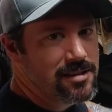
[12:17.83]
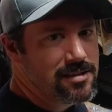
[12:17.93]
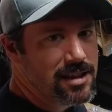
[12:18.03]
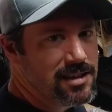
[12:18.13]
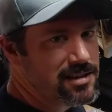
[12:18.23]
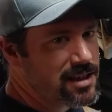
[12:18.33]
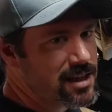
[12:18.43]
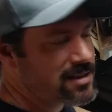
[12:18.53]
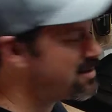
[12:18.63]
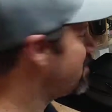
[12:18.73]
Take it easy,
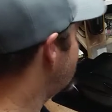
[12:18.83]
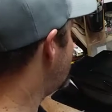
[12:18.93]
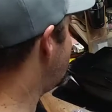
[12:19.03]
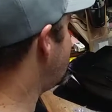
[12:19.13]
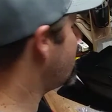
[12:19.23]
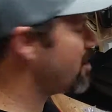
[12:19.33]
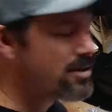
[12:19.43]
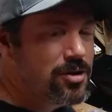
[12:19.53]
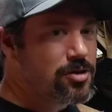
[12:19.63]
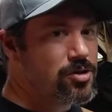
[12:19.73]
guys, and
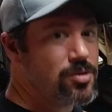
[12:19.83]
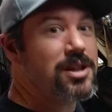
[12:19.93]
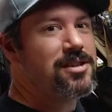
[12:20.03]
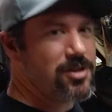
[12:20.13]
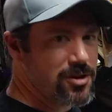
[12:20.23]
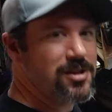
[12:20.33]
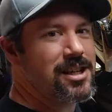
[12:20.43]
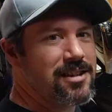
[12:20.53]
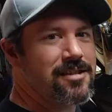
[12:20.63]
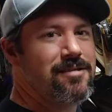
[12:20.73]
shred till you're dead.